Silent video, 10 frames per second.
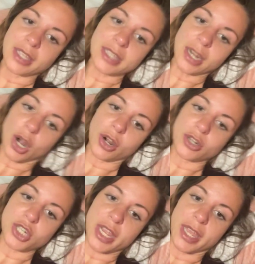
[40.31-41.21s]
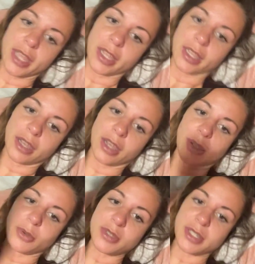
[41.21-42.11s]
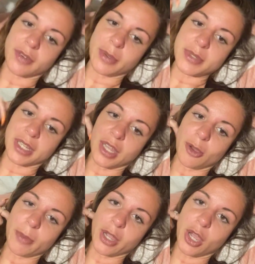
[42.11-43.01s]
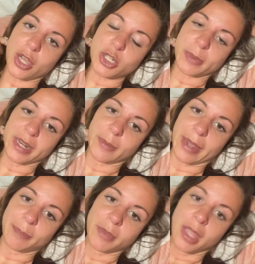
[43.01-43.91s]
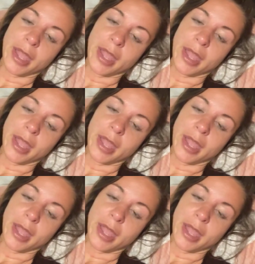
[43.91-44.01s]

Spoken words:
Is that RJ? Oh, so I was like, oh my gosh. But anyway,